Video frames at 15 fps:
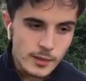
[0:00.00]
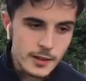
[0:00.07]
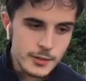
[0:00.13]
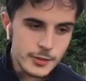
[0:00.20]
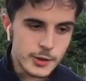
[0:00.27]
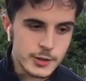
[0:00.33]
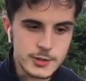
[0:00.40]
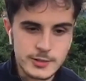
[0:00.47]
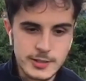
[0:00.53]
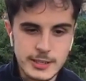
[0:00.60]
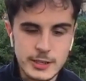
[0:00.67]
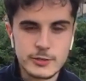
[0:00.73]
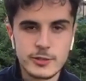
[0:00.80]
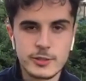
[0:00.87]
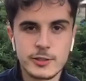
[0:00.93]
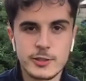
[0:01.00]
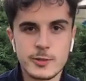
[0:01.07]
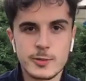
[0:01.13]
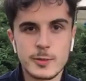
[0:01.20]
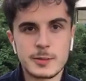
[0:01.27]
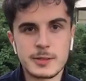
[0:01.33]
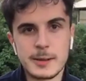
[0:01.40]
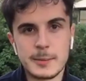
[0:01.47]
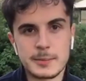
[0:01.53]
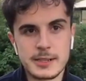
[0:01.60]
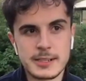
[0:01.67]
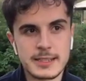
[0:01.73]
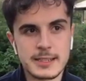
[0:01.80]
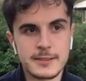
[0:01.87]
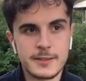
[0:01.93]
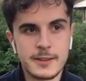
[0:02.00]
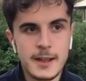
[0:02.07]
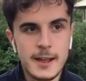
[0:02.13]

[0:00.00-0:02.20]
Those 3 new recruits were pretty impressive.